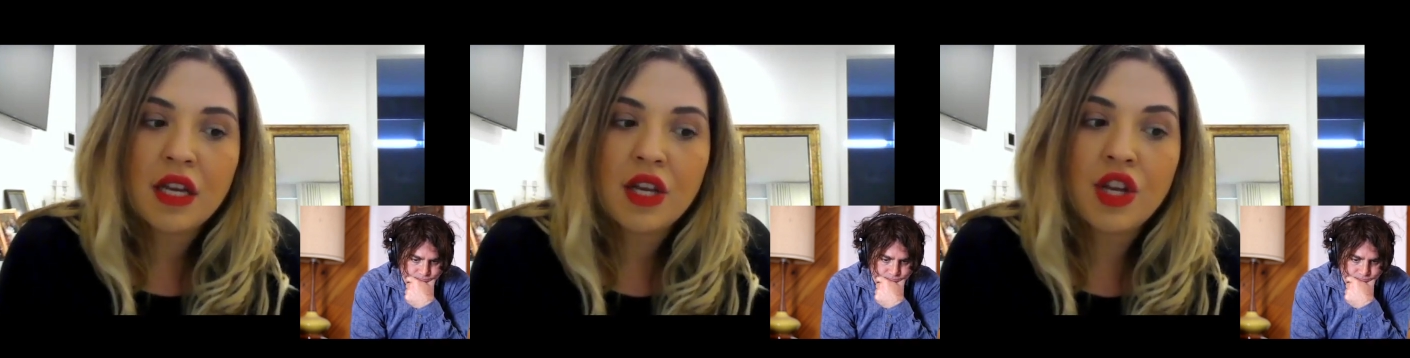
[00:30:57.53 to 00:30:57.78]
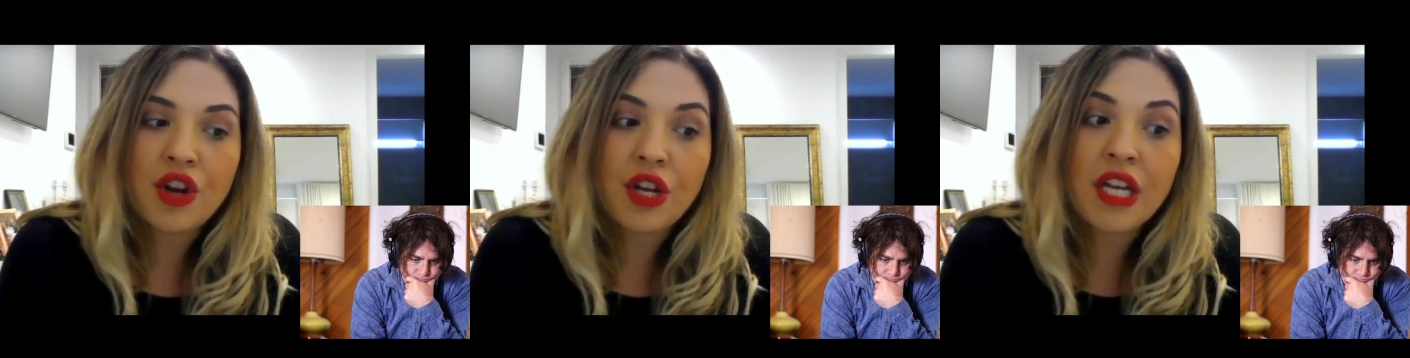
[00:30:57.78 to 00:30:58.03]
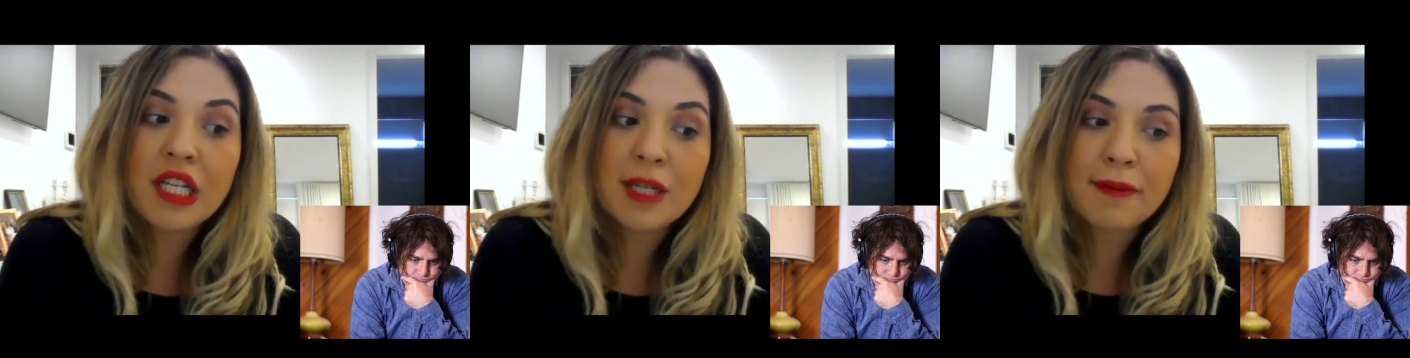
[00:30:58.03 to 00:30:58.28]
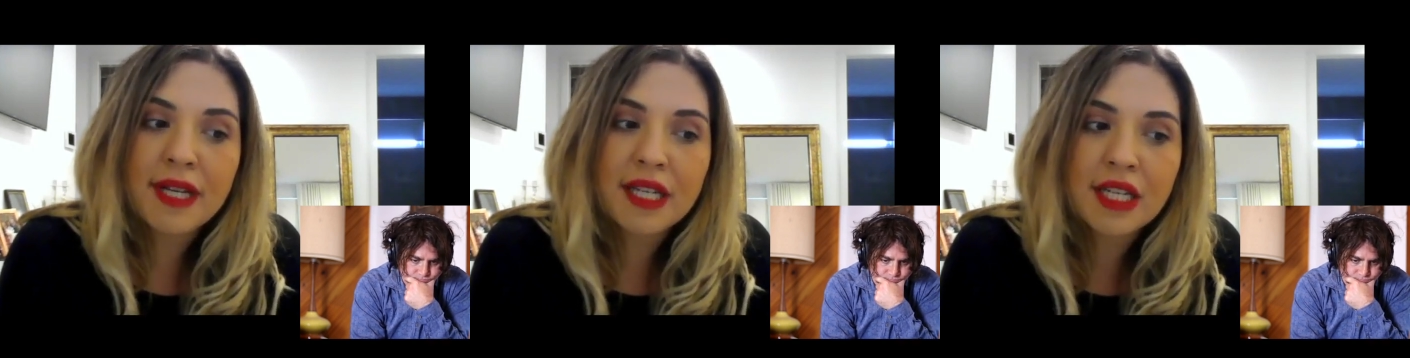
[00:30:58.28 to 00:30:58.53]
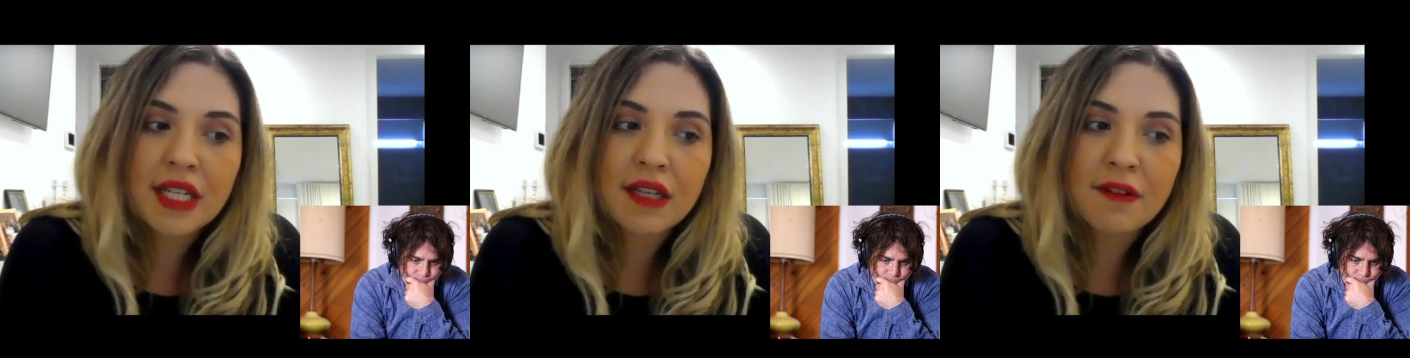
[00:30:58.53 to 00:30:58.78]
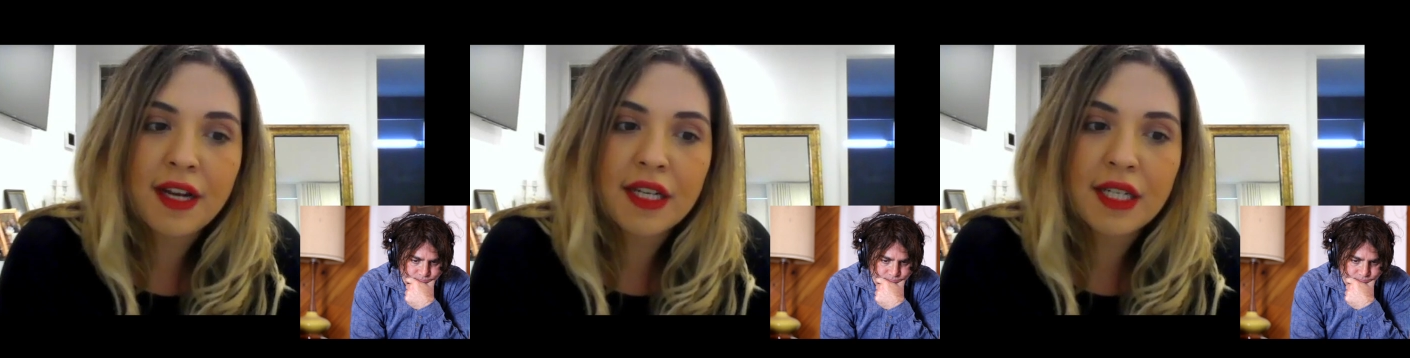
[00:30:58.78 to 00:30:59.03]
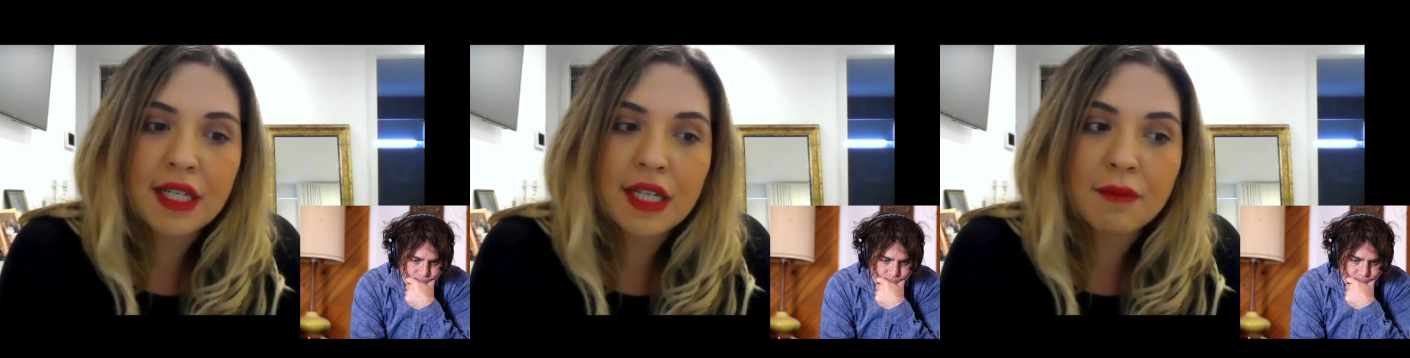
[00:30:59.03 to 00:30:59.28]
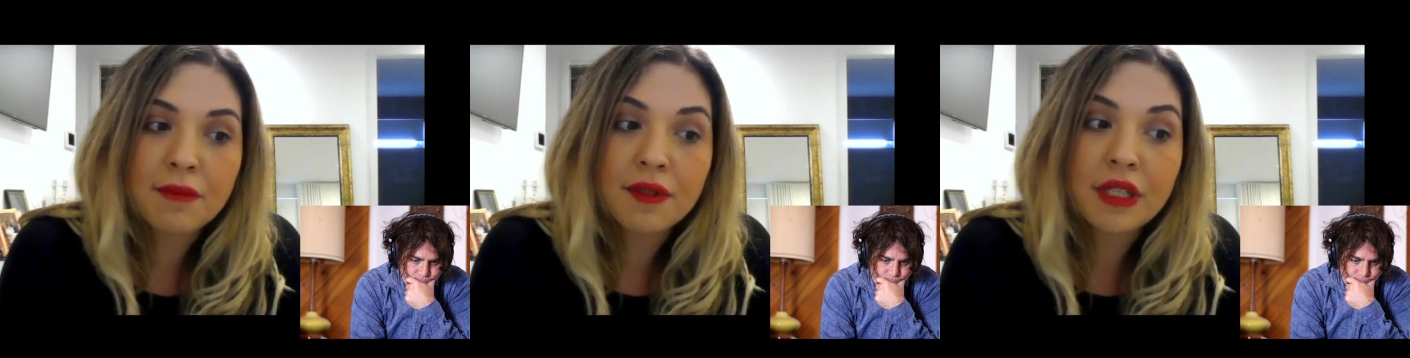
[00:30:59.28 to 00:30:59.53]
Speaker 1: You know, independently funded
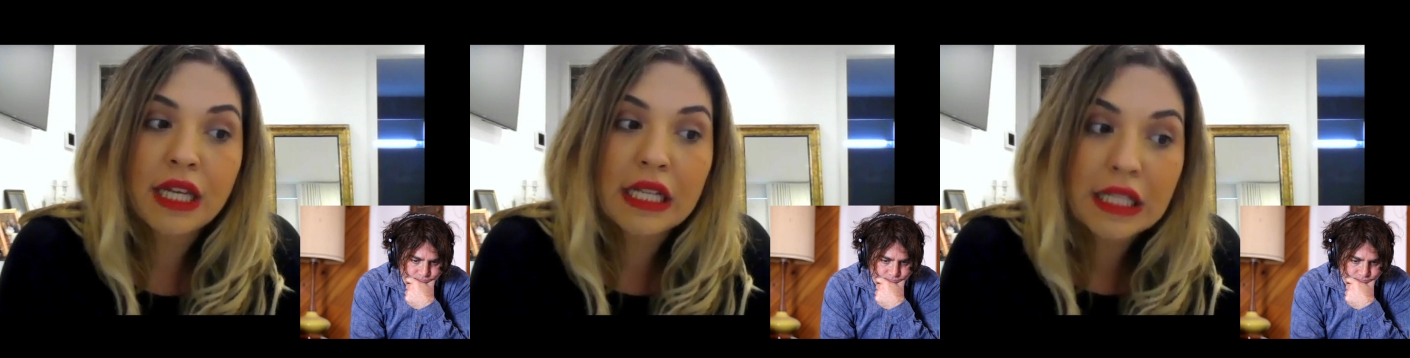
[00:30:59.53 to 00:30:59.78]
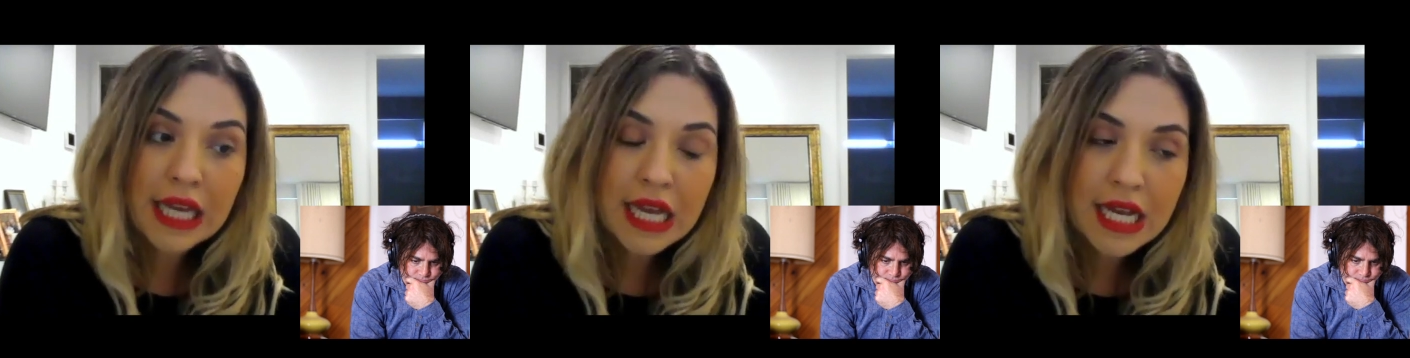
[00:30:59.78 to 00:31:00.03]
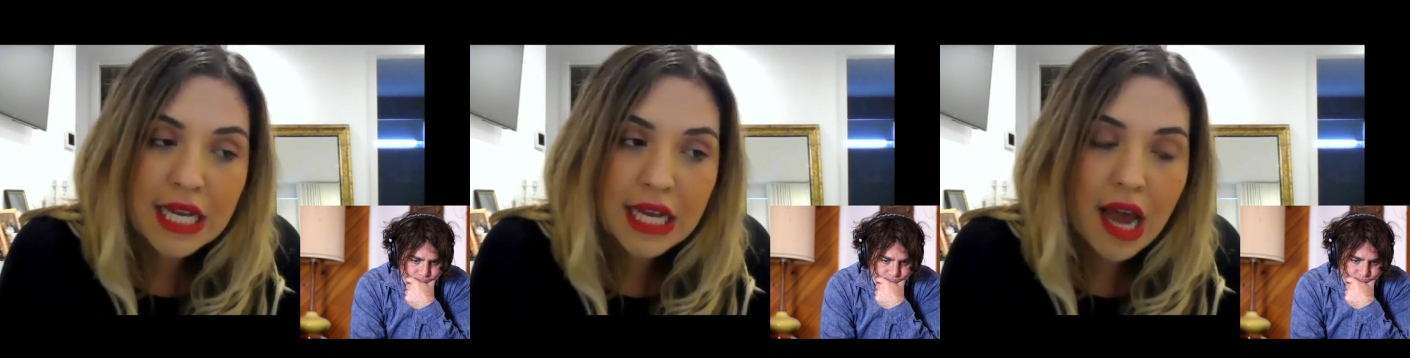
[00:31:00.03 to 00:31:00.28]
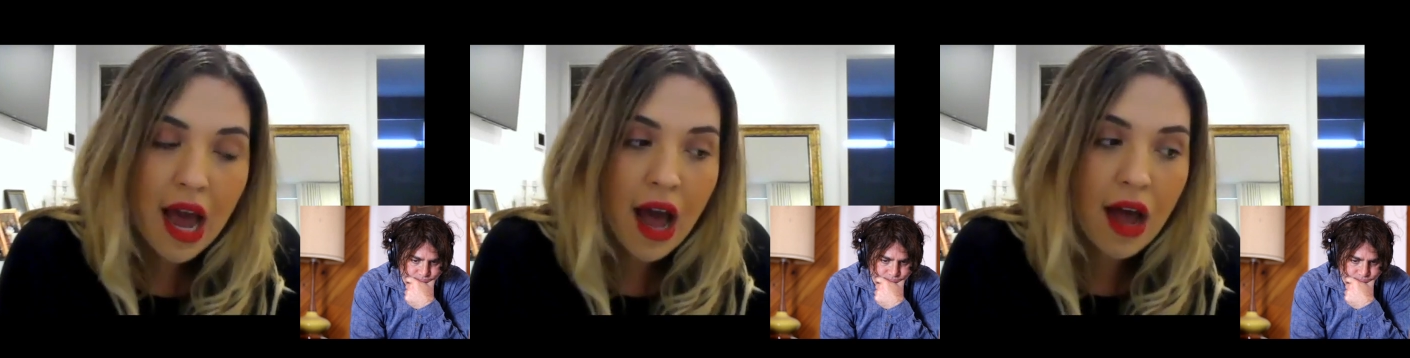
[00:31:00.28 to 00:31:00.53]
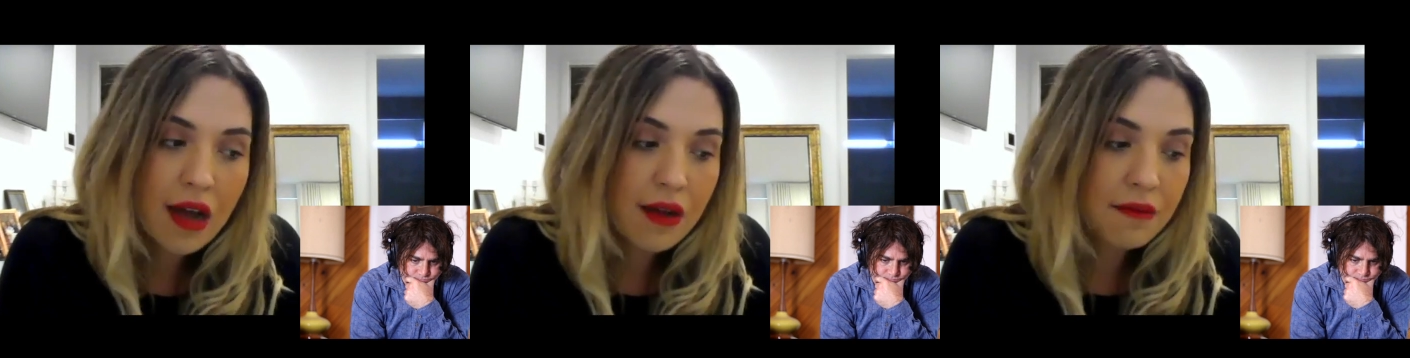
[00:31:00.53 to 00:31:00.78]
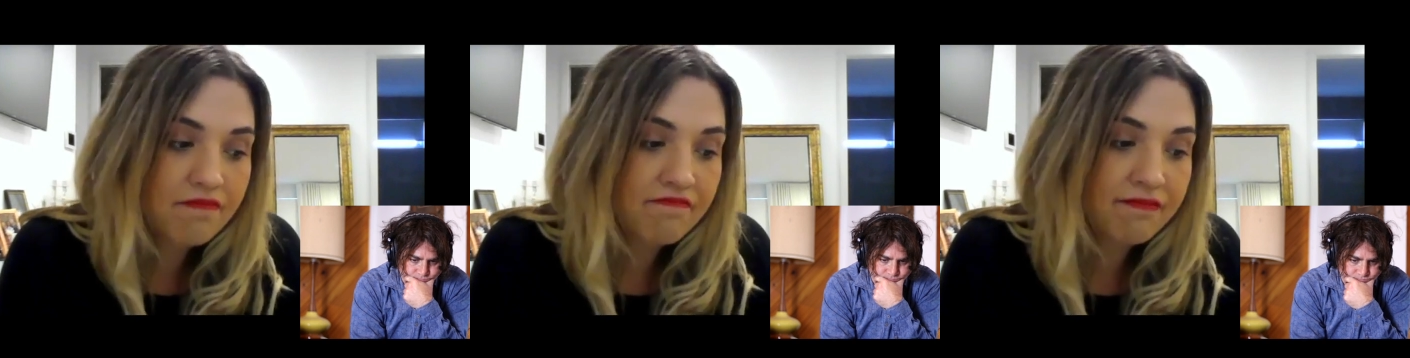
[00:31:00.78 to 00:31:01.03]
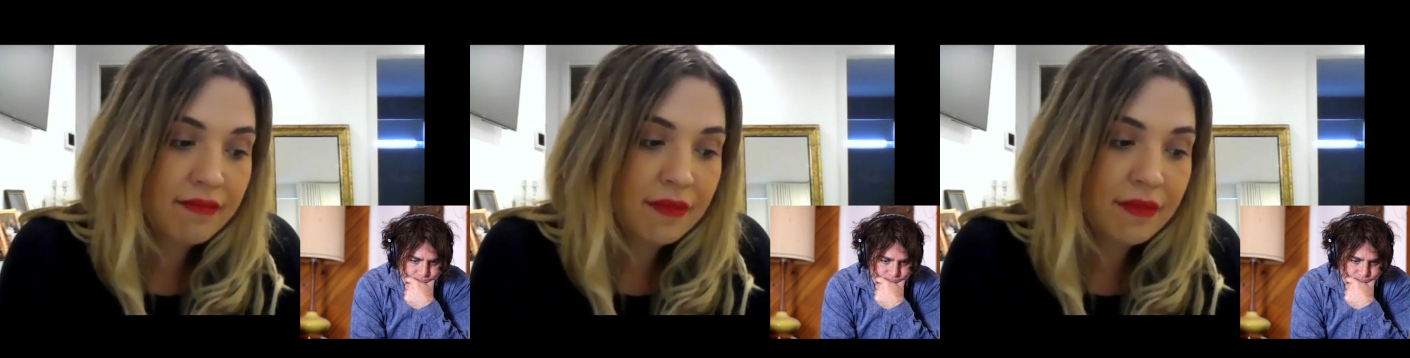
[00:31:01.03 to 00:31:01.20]
completely to